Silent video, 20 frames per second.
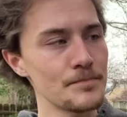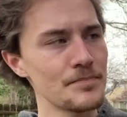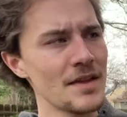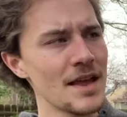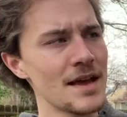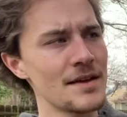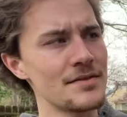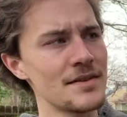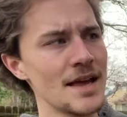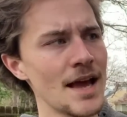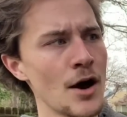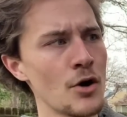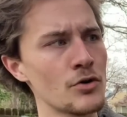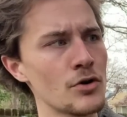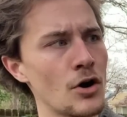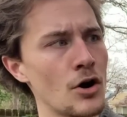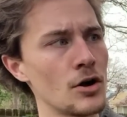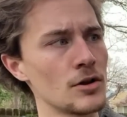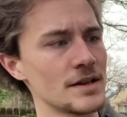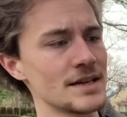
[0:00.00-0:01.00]
And the
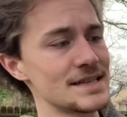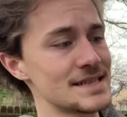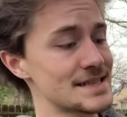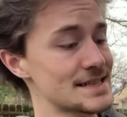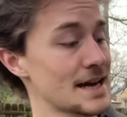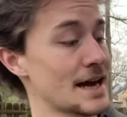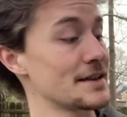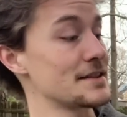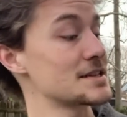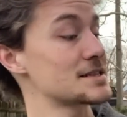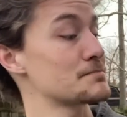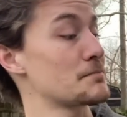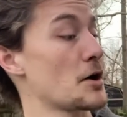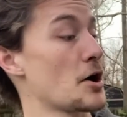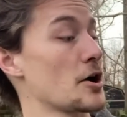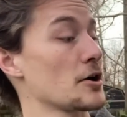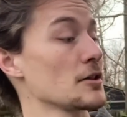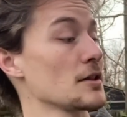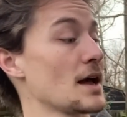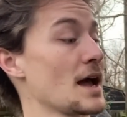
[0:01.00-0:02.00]
alcohol inside this
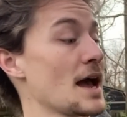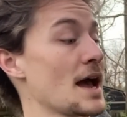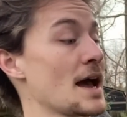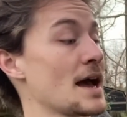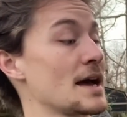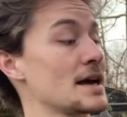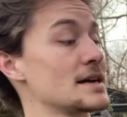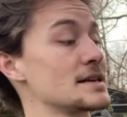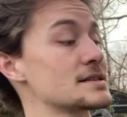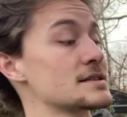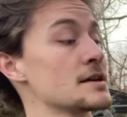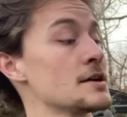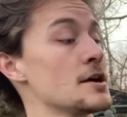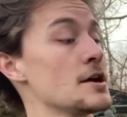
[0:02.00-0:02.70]
bottle has